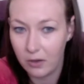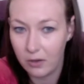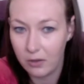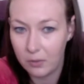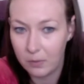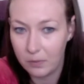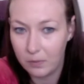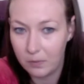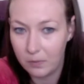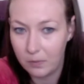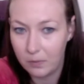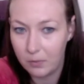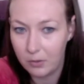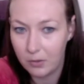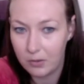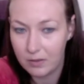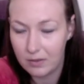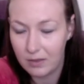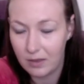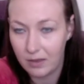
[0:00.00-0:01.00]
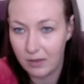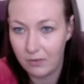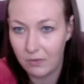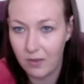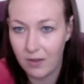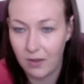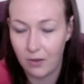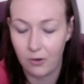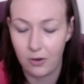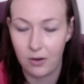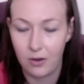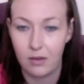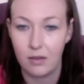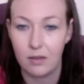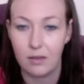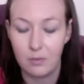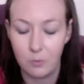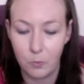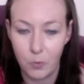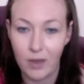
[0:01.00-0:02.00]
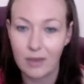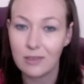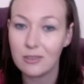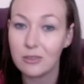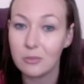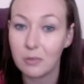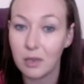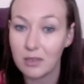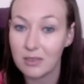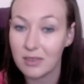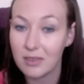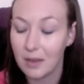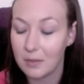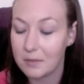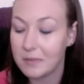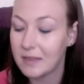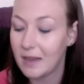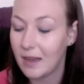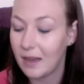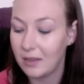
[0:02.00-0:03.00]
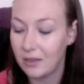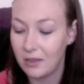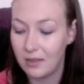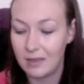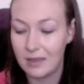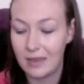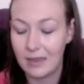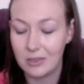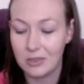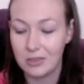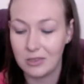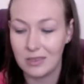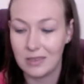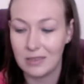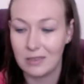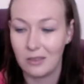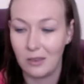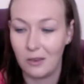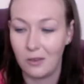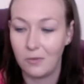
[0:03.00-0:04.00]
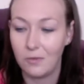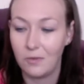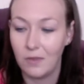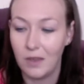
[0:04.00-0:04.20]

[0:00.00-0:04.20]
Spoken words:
you put down your finger and way too much comes out, you can actually sort of,